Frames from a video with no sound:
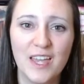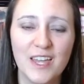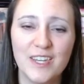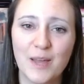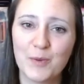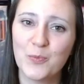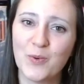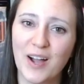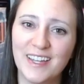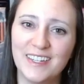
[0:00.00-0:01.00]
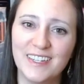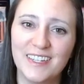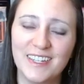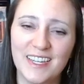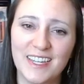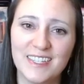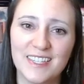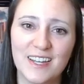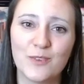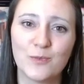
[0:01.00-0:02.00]
Number 1 is
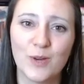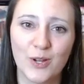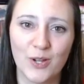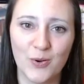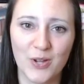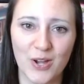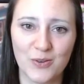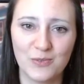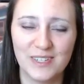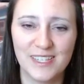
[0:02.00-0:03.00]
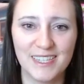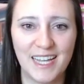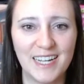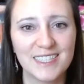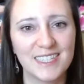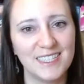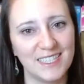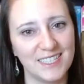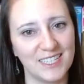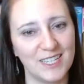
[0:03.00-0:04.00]
Rococo Deluxe
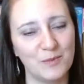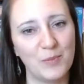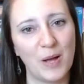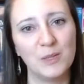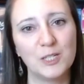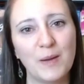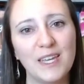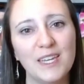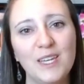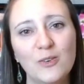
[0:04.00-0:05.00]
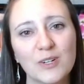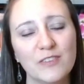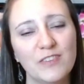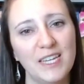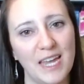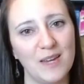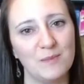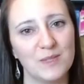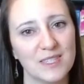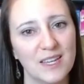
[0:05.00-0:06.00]
Edition, published by Eagle Gryphon
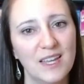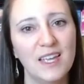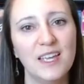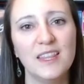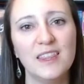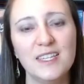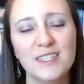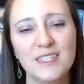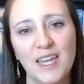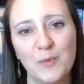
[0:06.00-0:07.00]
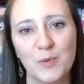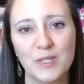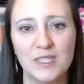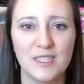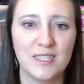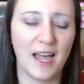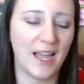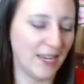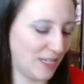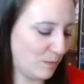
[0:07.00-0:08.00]
Games. This game was
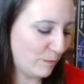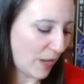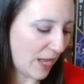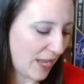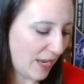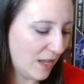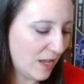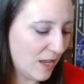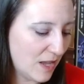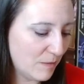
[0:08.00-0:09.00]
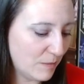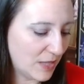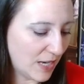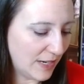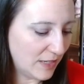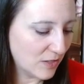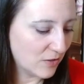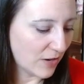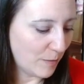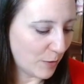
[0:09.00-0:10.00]
designed by Matthias
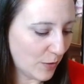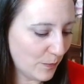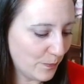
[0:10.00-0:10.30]
Kramer,